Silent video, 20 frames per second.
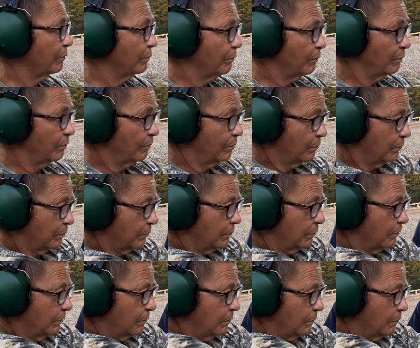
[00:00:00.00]

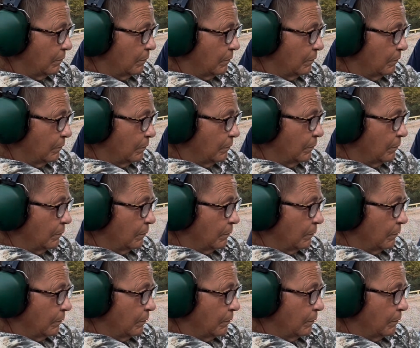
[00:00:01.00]

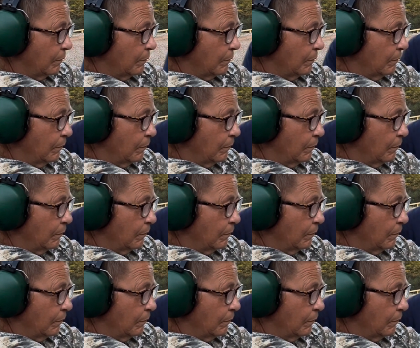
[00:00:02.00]
The person shown says nothing.